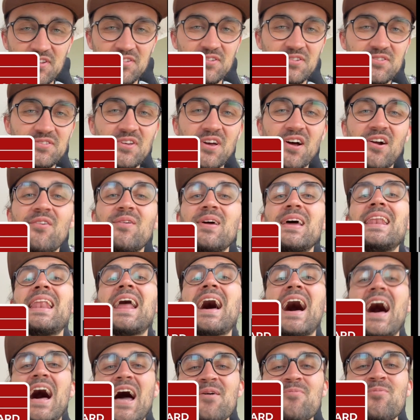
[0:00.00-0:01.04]

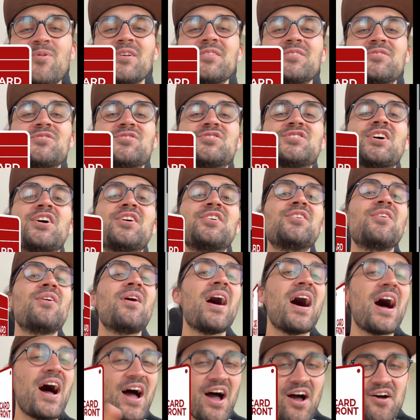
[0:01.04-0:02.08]
tutorial, I want to show
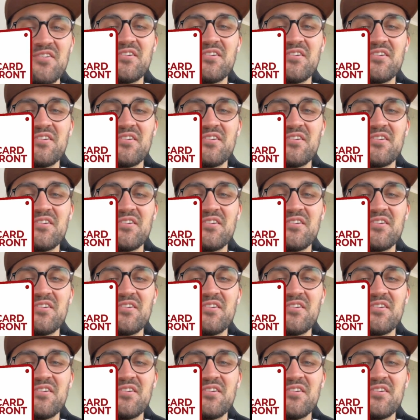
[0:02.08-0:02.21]
you how